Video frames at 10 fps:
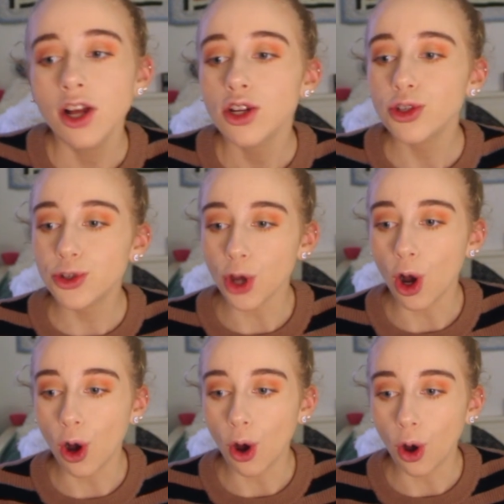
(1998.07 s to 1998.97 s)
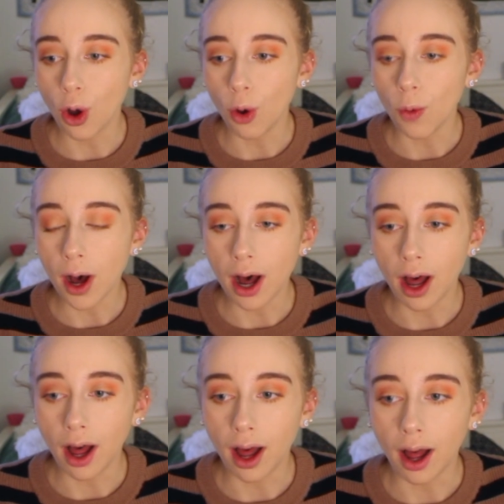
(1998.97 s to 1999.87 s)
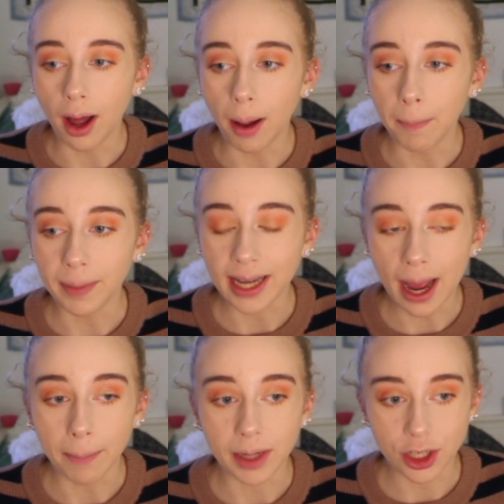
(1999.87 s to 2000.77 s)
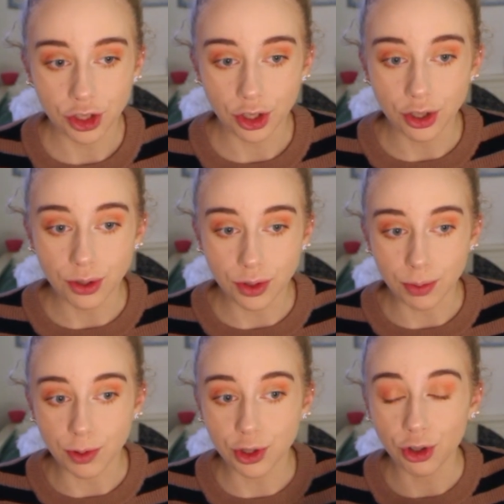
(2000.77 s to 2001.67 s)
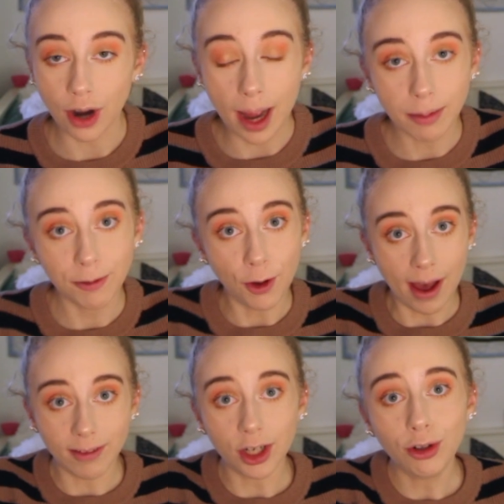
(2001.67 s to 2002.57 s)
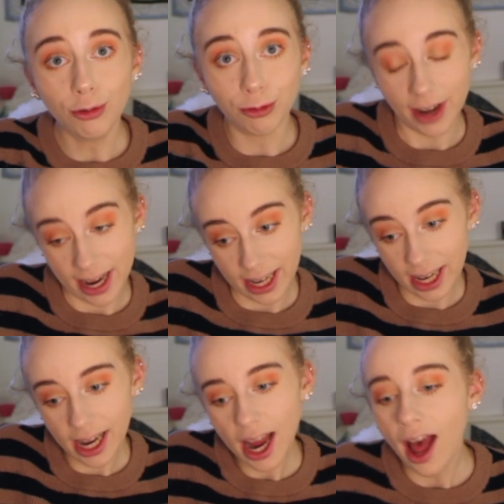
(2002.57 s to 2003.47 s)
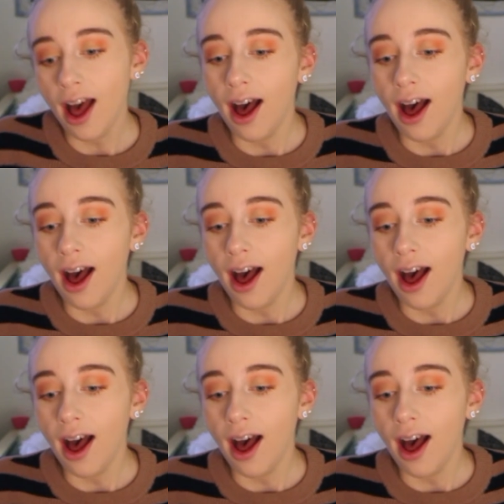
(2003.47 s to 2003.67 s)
So yeah, make sure to subscribe if you haven't already,